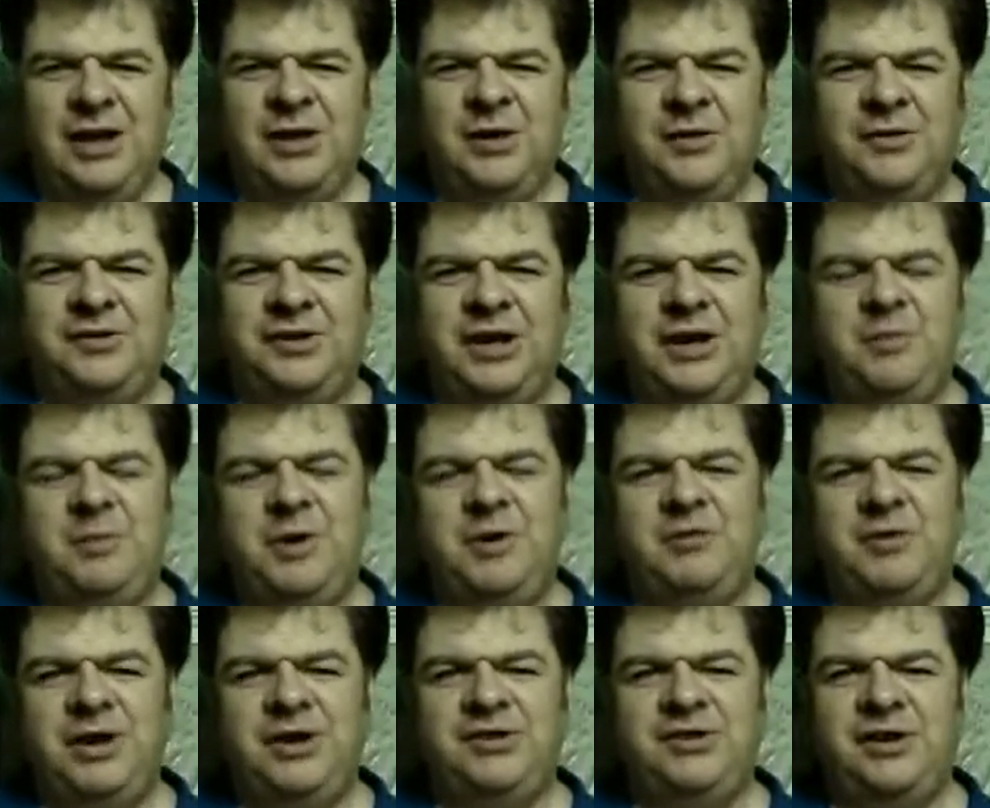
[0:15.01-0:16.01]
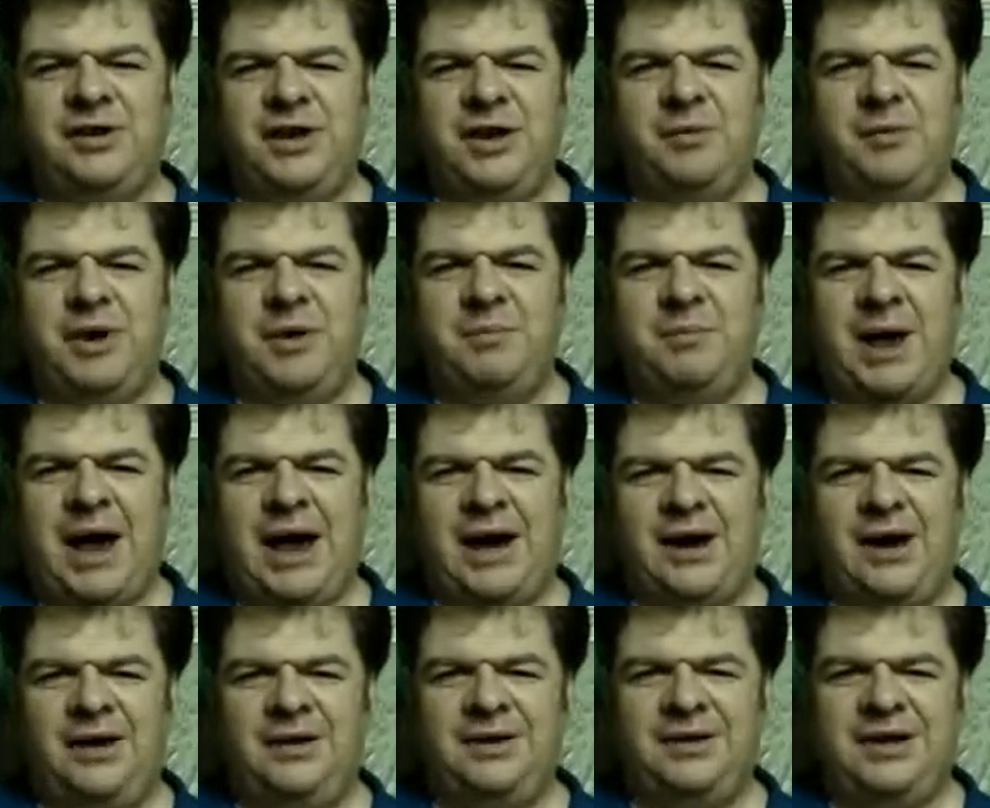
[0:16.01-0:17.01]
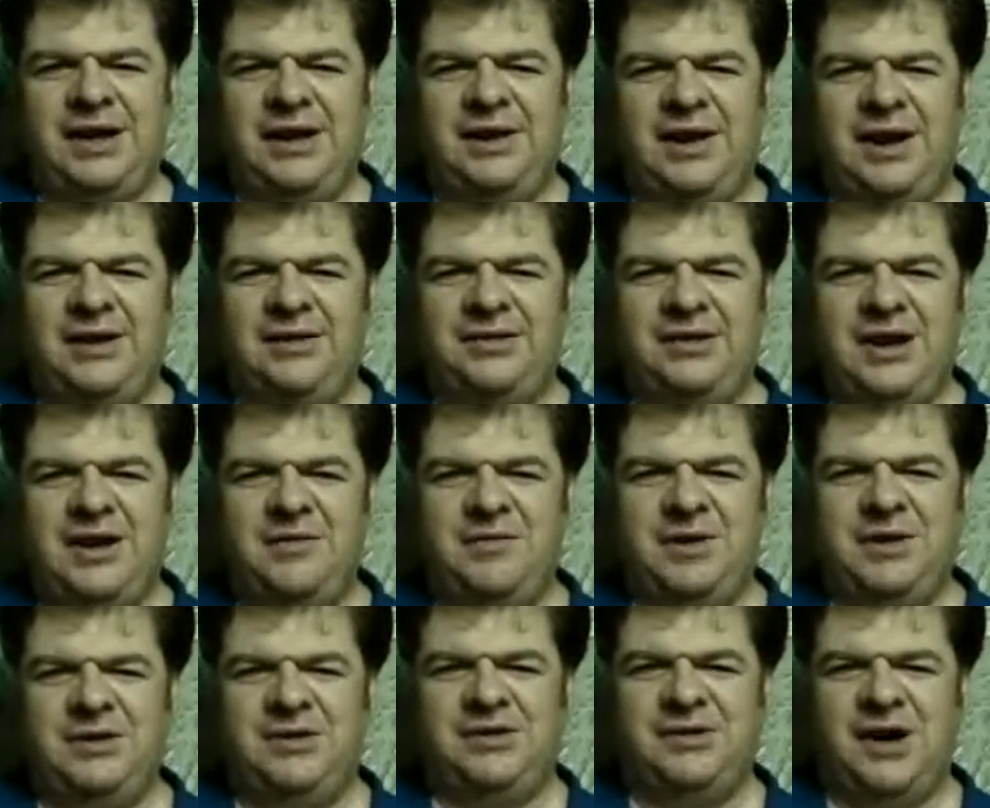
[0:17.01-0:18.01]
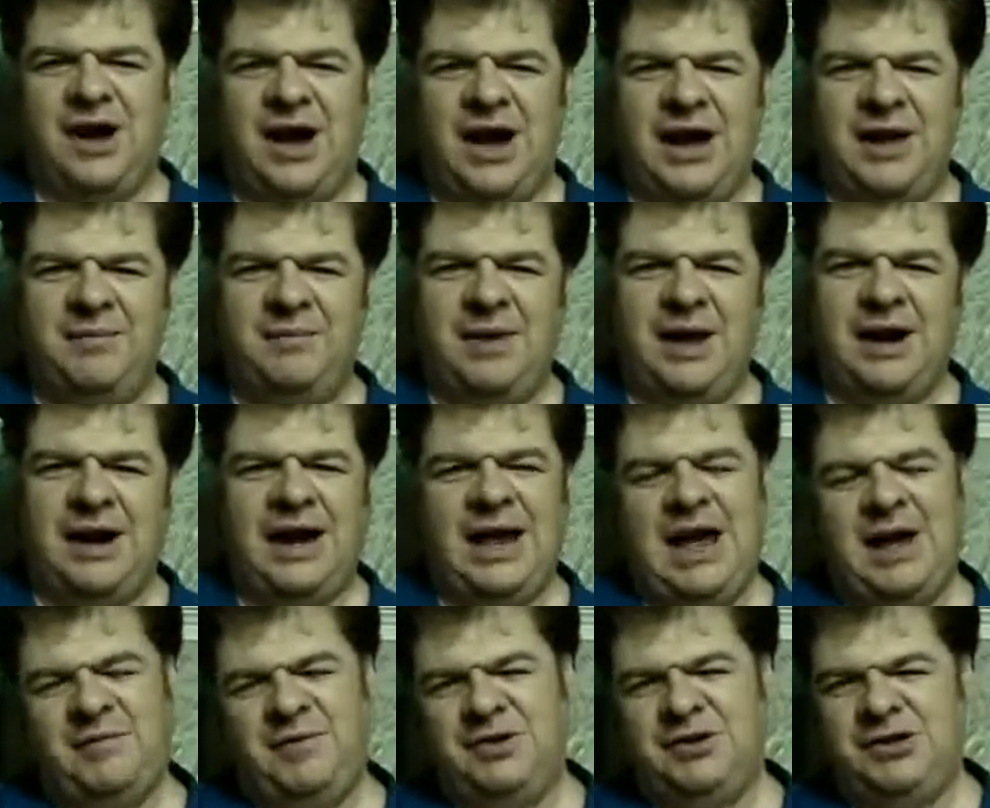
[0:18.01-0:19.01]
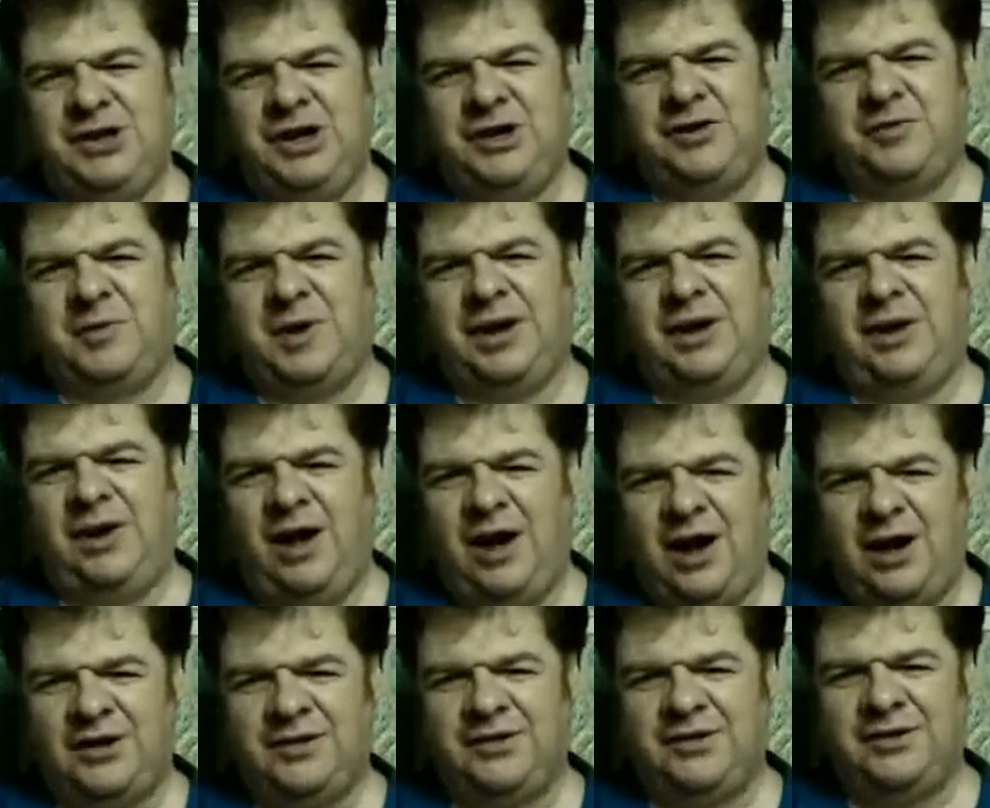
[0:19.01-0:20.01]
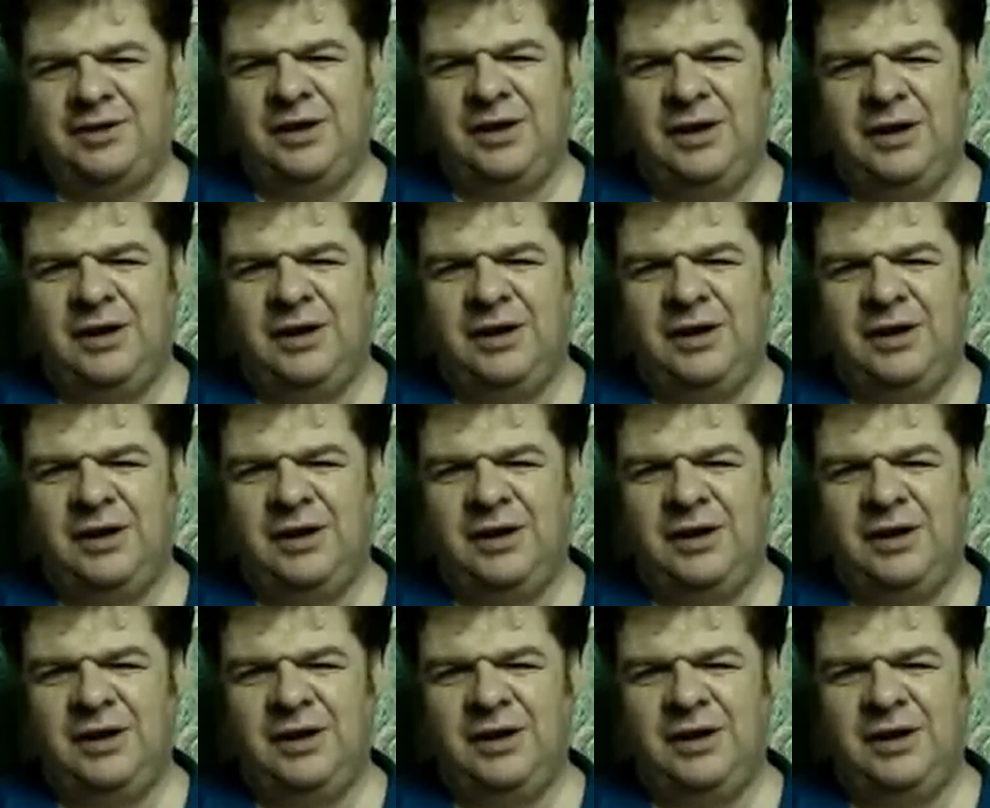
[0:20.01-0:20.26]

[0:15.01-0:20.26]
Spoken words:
You see, we recently went back on the daylight savings time, and I haven't changed my clocks.